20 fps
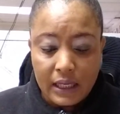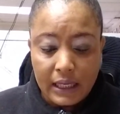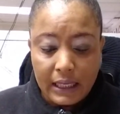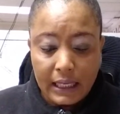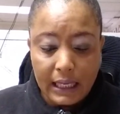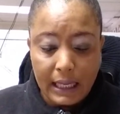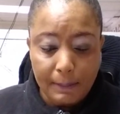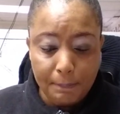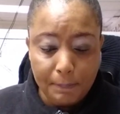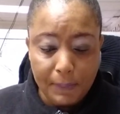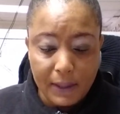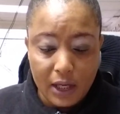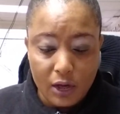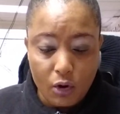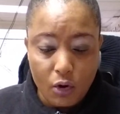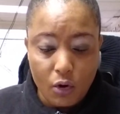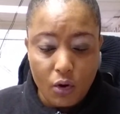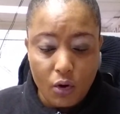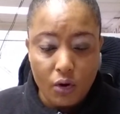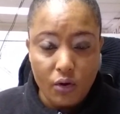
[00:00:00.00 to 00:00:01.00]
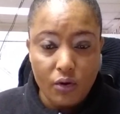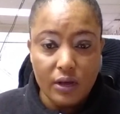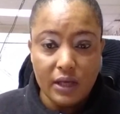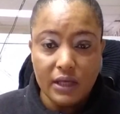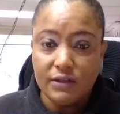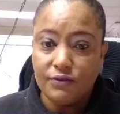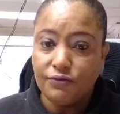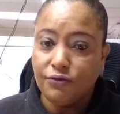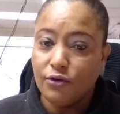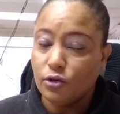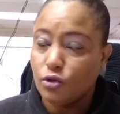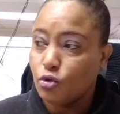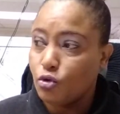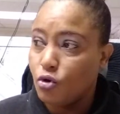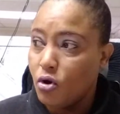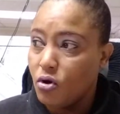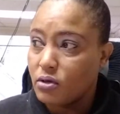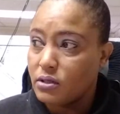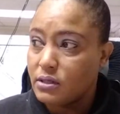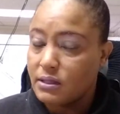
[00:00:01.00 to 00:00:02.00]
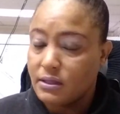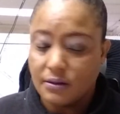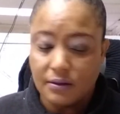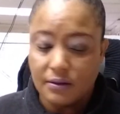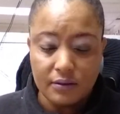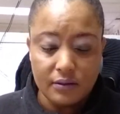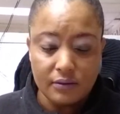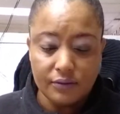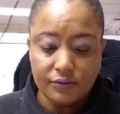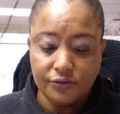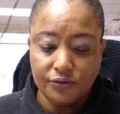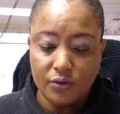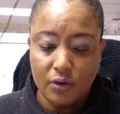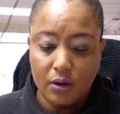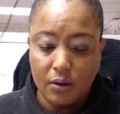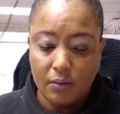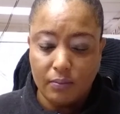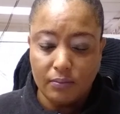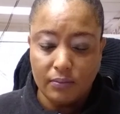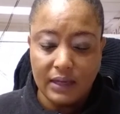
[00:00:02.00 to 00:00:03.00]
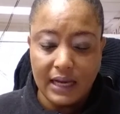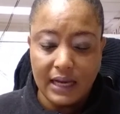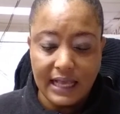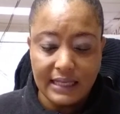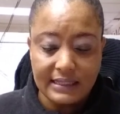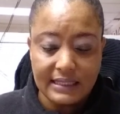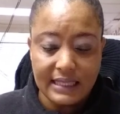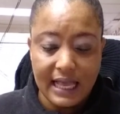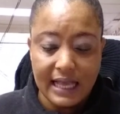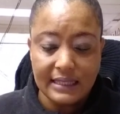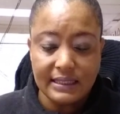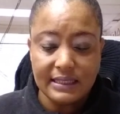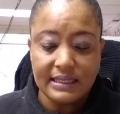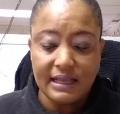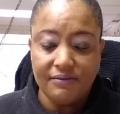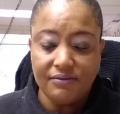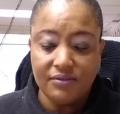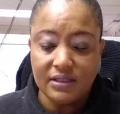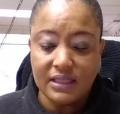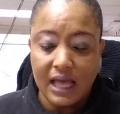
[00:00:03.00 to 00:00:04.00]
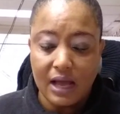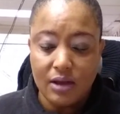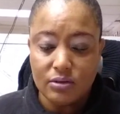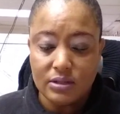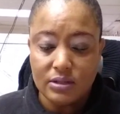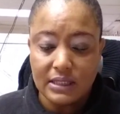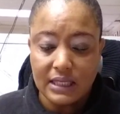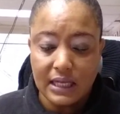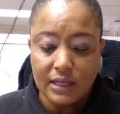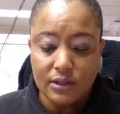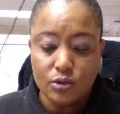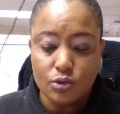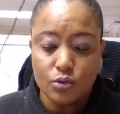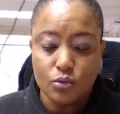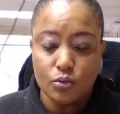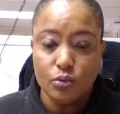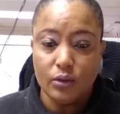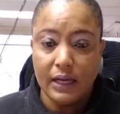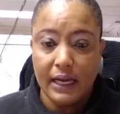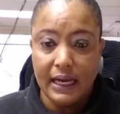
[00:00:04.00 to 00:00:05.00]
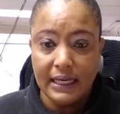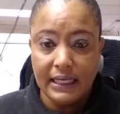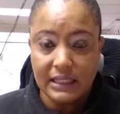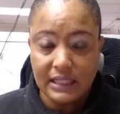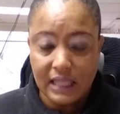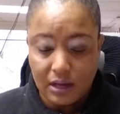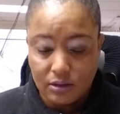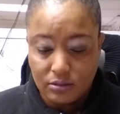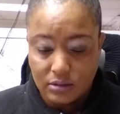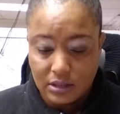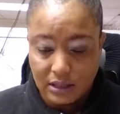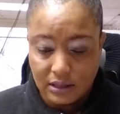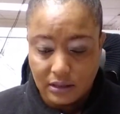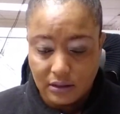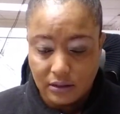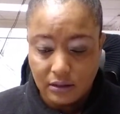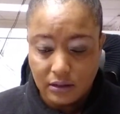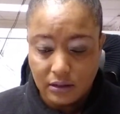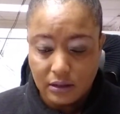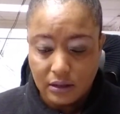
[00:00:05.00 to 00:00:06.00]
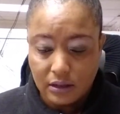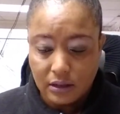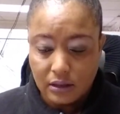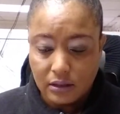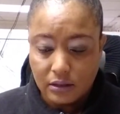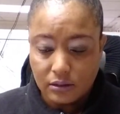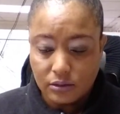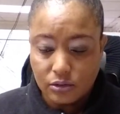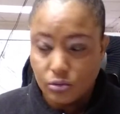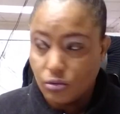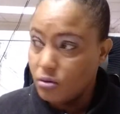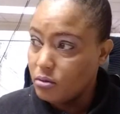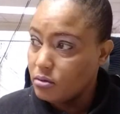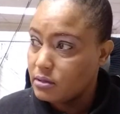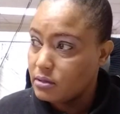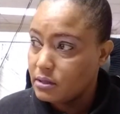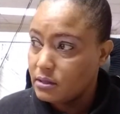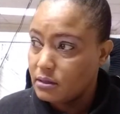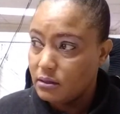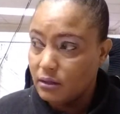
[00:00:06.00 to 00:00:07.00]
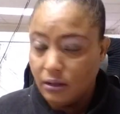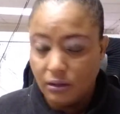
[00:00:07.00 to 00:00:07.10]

EPO is for trucks from less than 7,000 to 80,000 trucks.